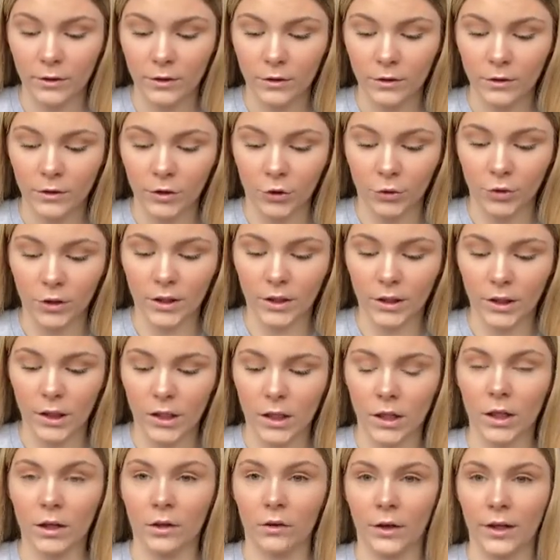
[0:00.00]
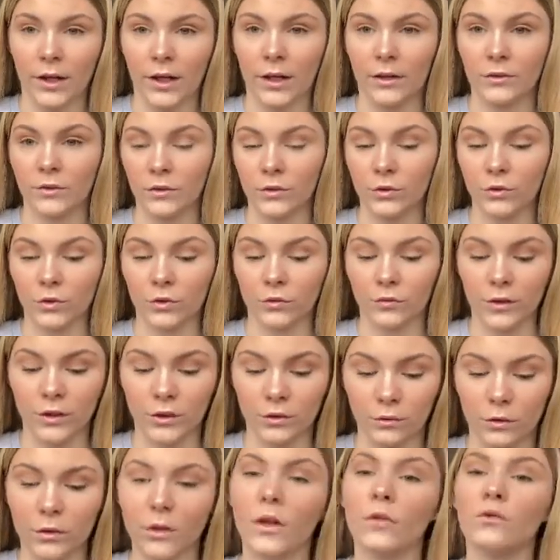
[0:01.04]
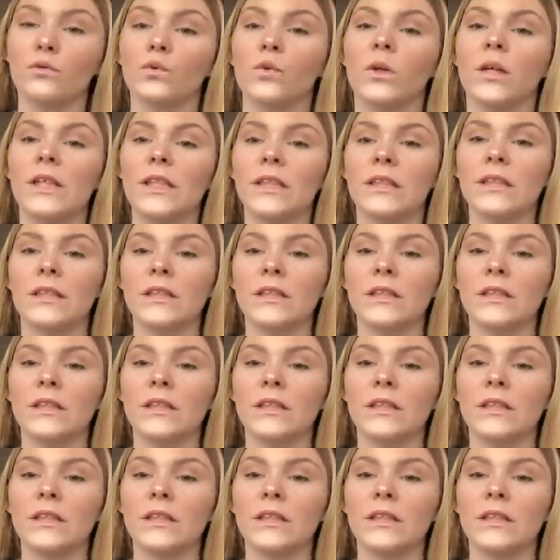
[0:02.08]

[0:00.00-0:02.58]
You need like a light hand of the Too Faced one. Otherwise,